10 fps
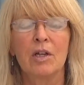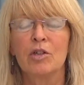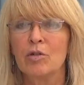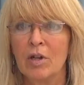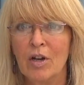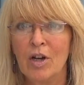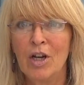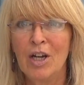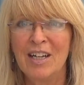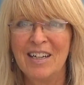trigger
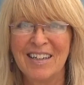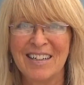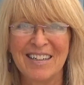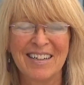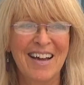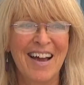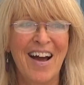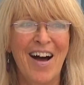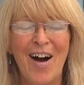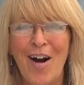
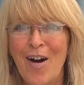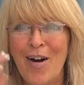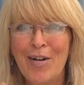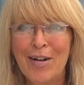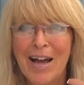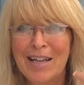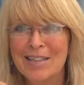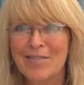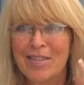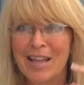all
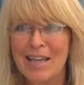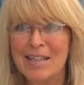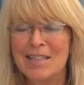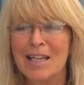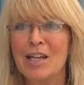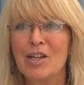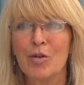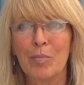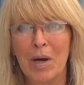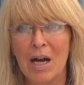kinds of things in
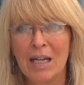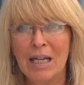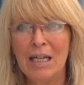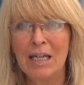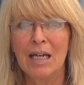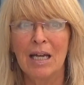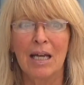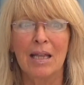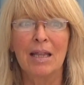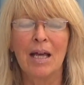your body
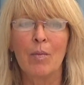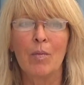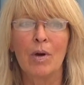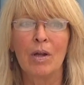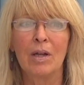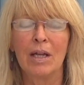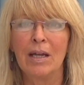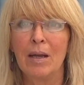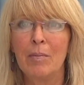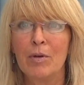that will
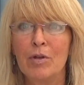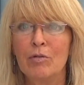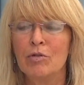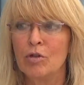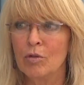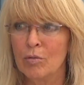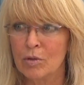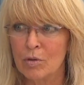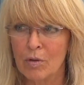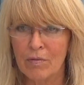enable you to
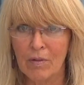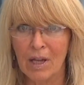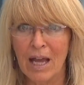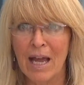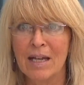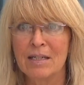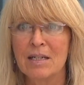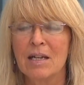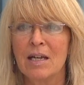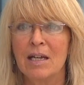sort of
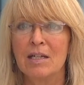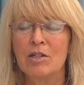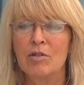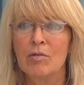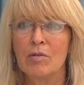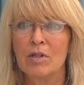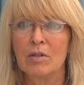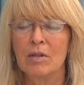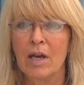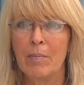land into
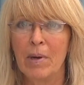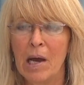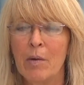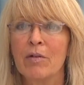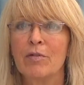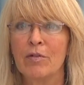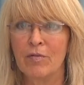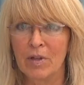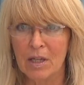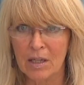that powerful
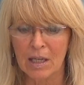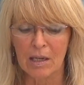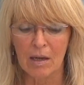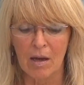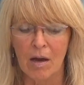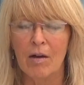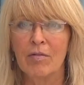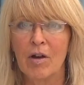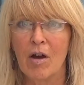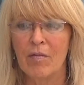feeling
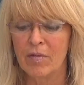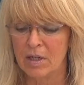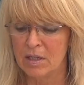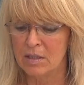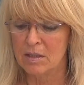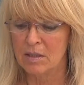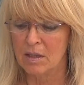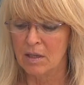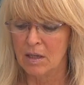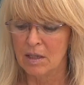of confidence
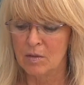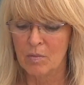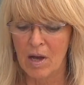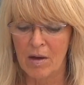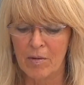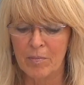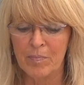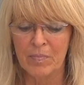as well.